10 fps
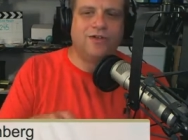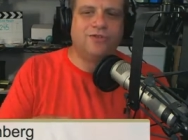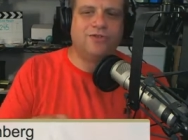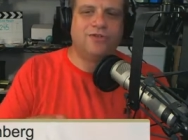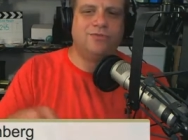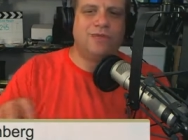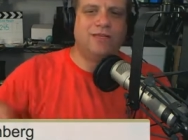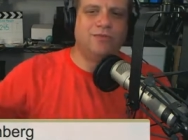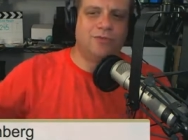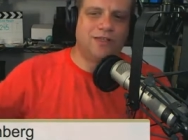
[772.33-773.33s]
to
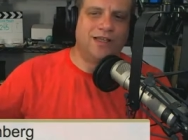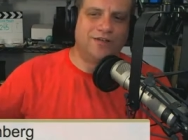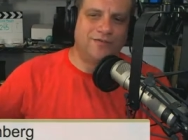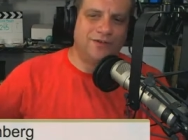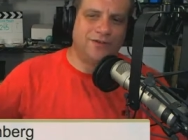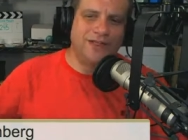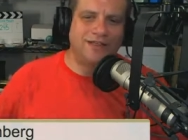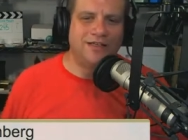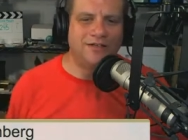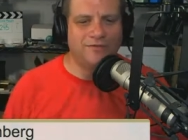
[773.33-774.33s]
meet what they feel they
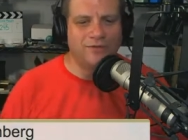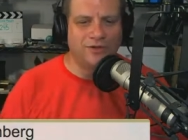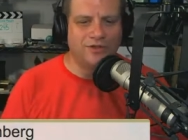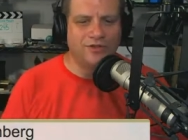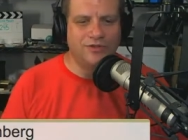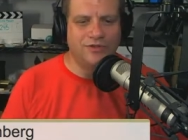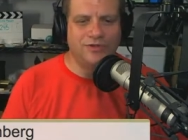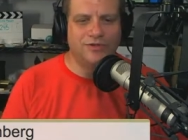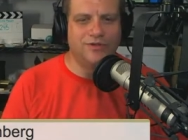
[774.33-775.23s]
need for the new